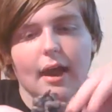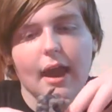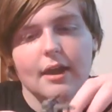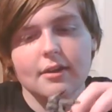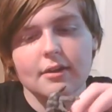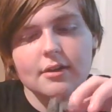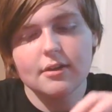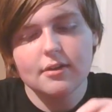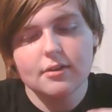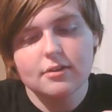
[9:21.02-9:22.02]
and
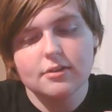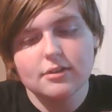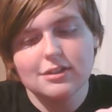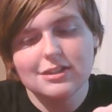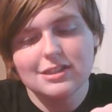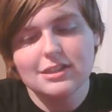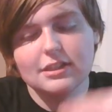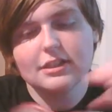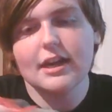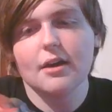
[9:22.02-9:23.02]

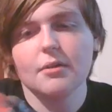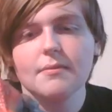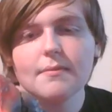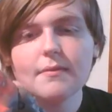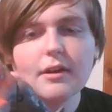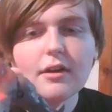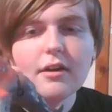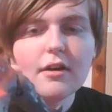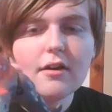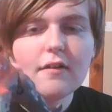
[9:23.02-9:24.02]
down
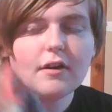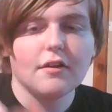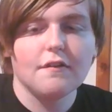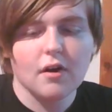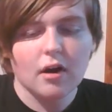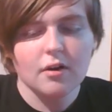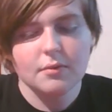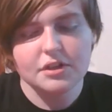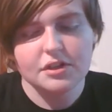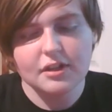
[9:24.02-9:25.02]
fairly far,
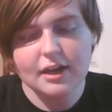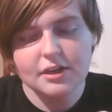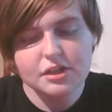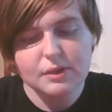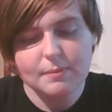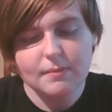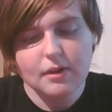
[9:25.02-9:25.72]
which is nice.